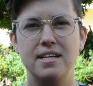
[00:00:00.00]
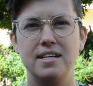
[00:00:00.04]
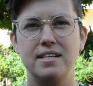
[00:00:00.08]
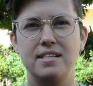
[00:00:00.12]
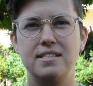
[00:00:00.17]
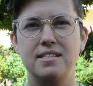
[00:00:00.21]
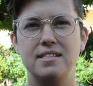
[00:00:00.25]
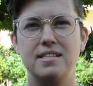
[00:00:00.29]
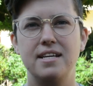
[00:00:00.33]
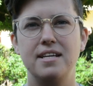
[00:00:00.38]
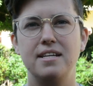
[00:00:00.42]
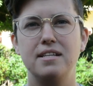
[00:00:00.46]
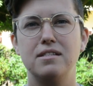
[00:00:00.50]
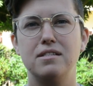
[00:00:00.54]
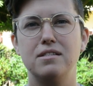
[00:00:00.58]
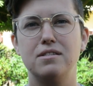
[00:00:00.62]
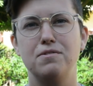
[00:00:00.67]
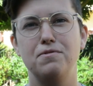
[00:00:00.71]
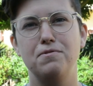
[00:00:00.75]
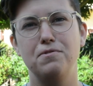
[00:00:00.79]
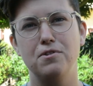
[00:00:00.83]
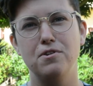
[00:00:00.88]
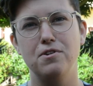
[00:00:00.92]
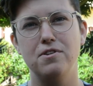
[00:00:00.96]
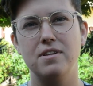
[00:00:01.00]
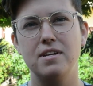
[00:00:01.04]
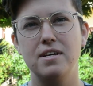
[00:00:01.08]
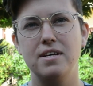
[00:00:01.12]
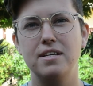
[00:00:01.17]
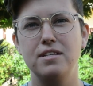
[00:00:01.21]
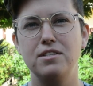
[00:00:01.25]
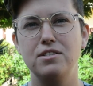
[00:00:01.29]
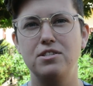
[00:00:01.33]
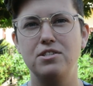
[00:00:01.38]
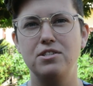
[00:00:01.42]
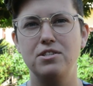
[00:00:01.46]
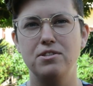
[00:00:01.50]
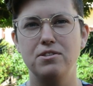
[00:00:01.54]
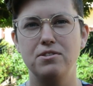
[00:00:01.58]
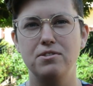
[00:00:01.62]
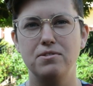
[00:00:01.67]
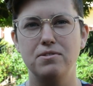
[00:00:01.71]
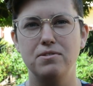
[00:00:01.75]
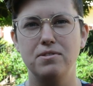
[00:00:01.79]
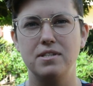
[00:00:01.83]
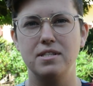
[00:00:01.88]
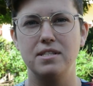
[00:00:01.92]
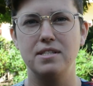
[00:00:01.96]
extends further
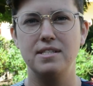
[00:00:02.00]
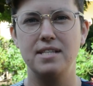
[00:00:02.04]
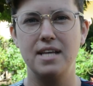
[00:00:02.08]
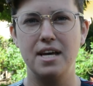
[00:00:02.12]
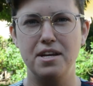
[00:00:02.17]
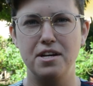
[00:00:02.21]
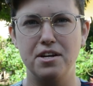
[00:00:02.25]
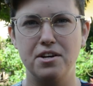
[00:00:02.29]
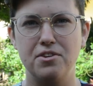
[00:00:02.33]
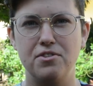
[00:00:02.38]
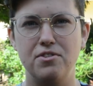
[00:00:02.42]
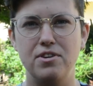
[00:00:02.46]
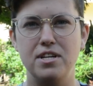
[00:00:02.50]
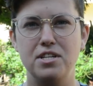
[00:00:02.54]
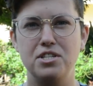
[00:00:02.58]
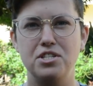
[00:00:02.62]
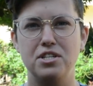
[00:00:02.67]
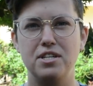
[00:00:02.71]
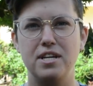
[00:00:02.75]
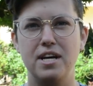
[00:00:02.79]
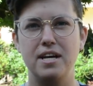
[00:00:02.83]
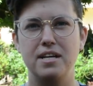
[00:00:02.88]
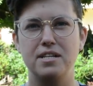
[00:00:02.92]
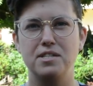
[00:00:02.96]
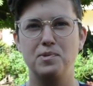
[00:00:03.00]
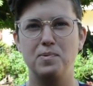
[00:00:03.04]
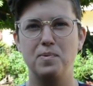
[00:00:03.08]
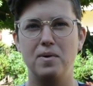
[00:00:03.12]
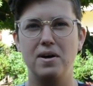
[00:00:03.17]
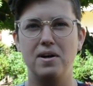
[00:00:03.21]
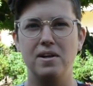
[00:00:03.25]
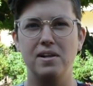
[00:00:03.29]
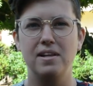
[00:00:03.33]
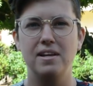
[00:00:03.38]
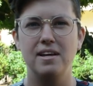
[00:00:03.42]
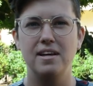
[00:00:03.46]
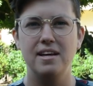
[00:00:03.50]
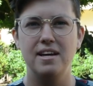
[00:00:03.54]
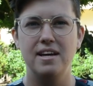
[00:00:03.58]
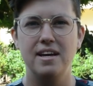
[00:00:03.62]
into the SADC region as well.